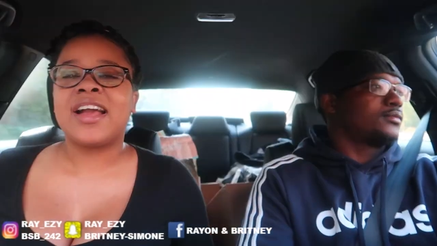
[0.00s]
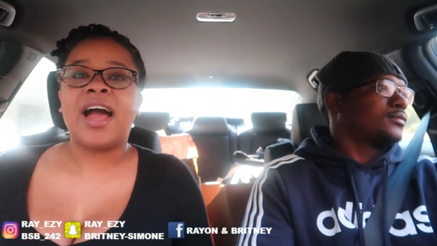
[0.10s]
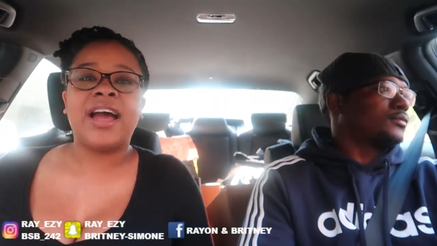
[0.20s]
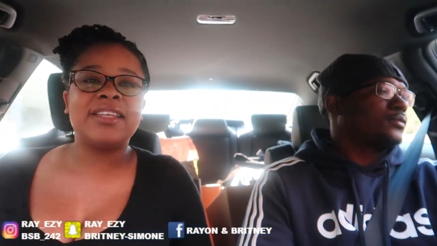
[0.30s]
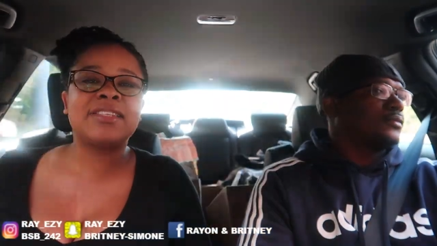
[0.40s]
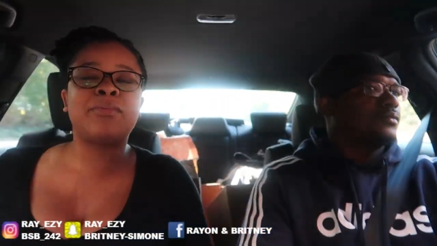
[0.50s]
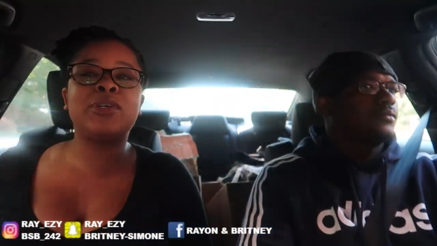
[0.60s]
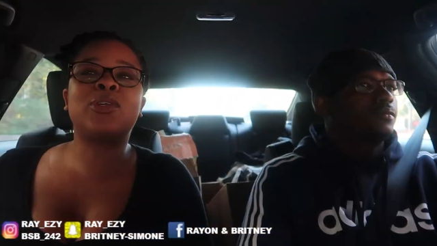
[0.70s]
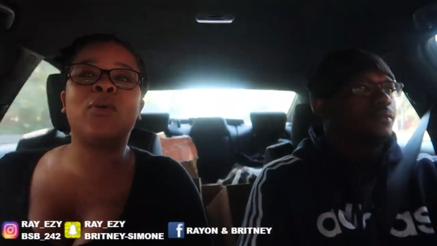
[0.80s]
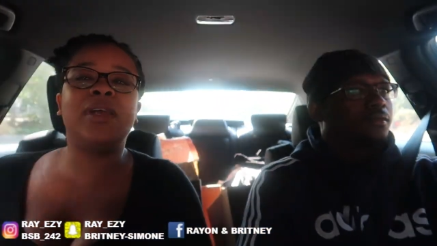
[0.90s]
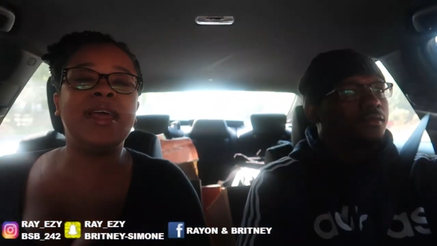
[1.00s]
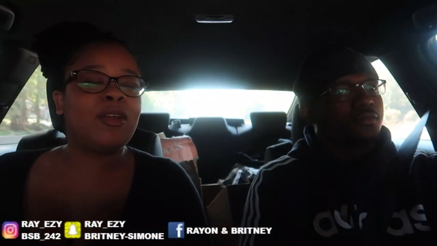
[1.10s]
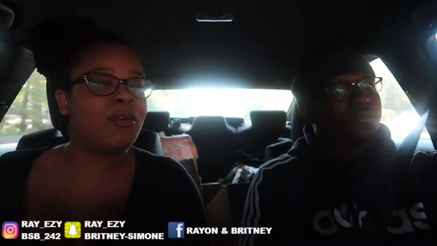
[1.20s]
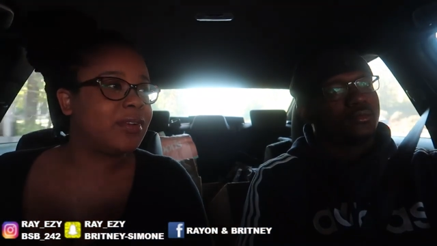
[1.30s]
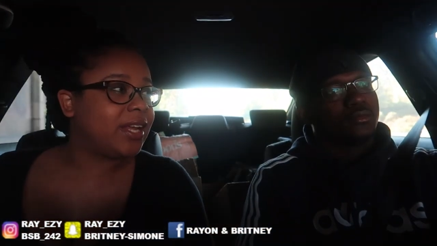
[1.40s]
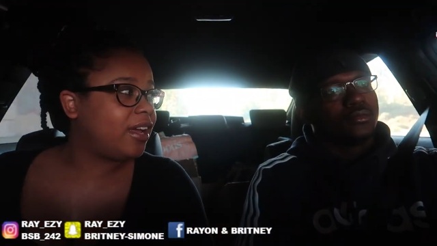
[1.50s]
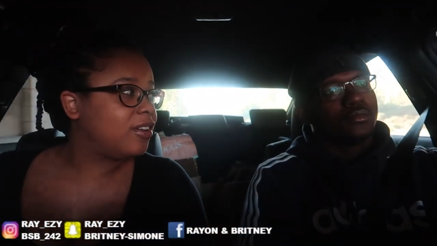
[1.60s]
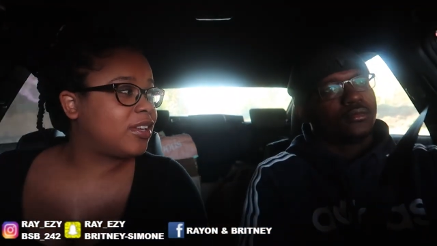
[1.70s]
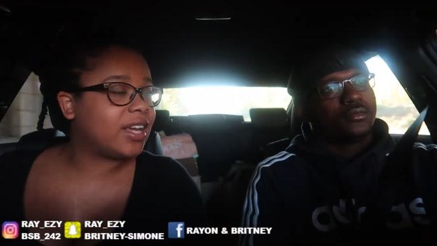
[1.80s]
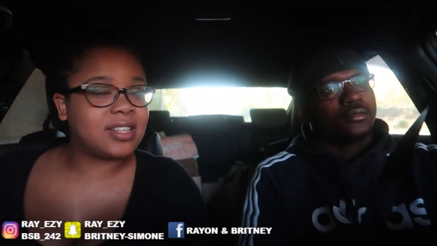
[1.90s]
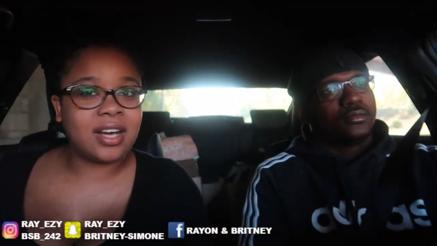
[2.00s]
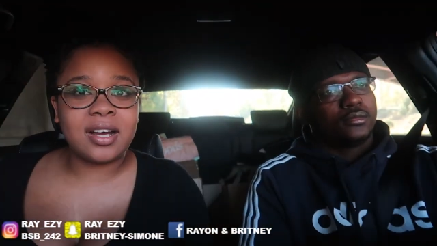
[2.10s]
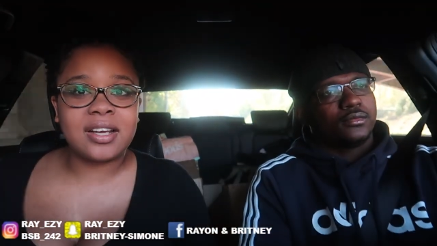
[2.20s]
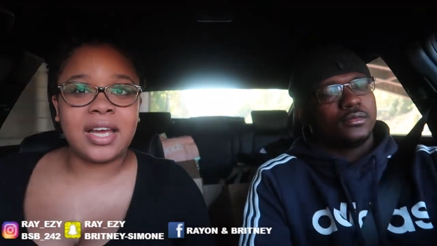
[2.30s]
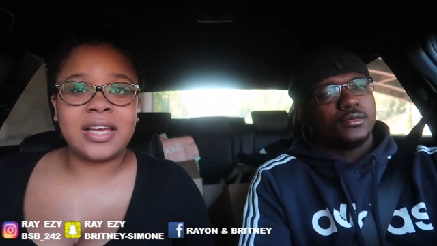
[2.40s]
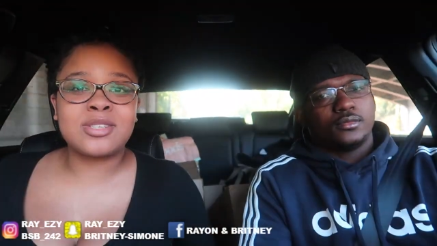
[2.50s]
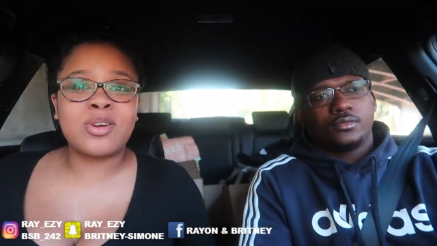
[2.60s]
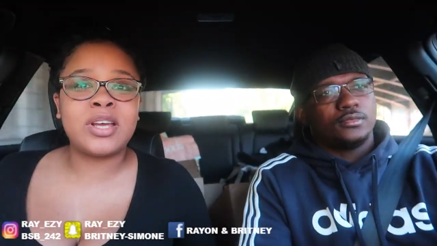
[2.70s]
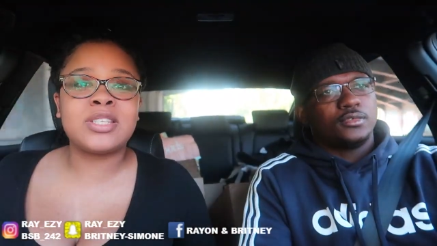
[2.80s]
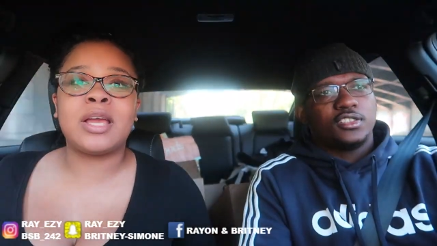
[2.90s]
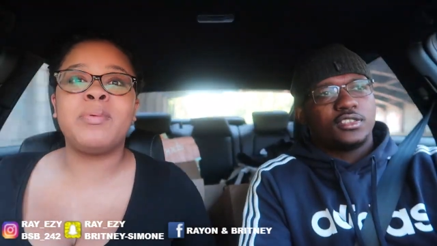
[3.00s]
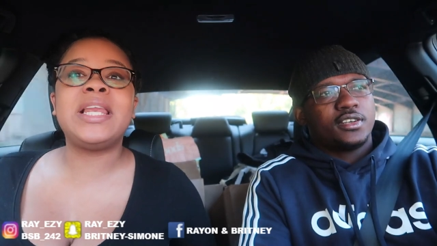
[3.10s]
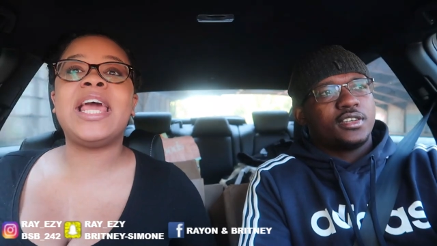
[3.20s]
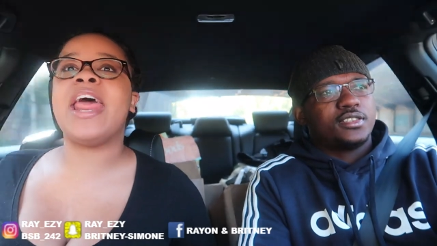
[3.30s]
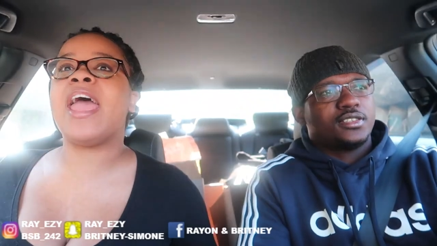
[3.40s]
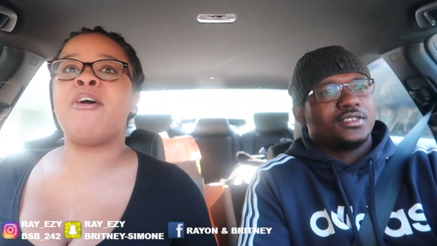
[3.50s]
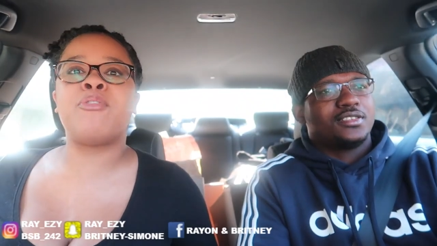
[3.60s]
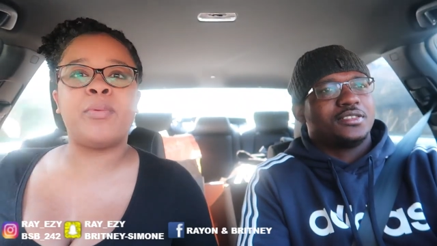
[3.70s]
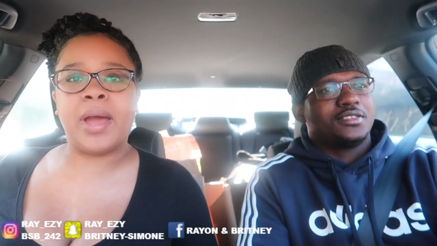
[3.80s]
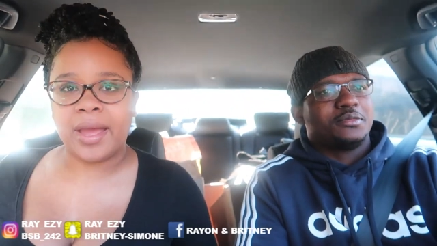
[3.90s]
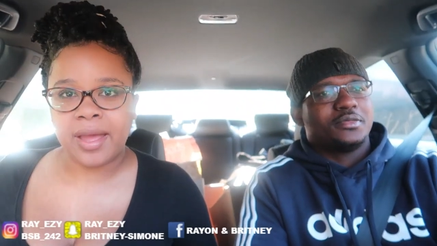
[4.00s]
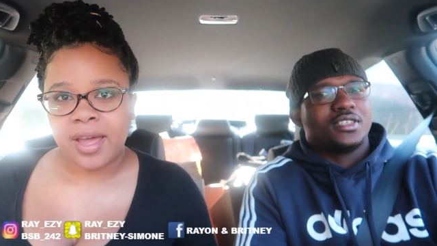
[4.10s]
Speaker 1: Guys, we so lit over there in TikTok. Like, it's crazy. Like, we lit everywhere.